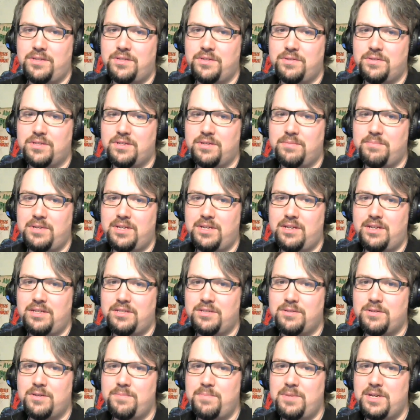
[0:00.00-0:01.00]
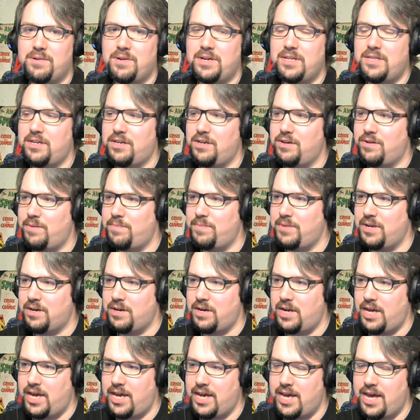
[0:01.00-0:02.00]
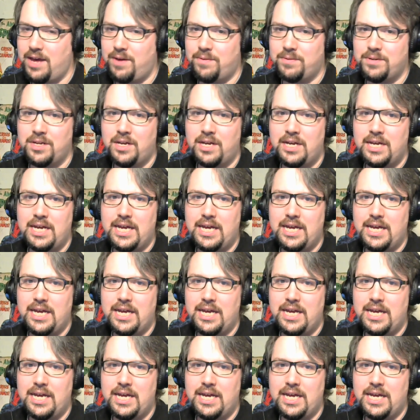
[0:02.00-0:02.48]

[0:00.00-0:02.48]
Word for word: So it's going to be it's going to be great to go up there and hang out